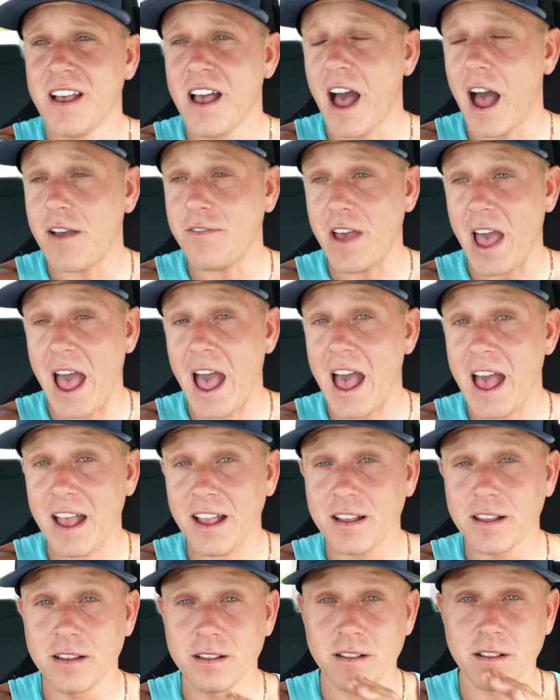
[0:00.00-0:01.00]
I've
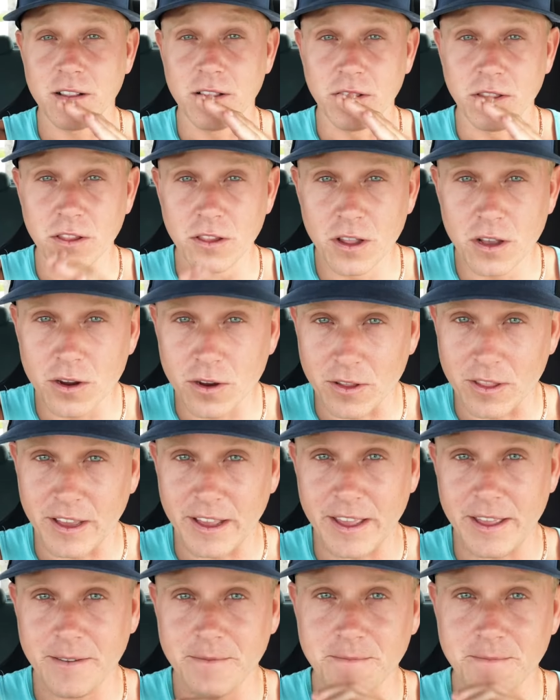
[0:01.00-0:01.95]
had literally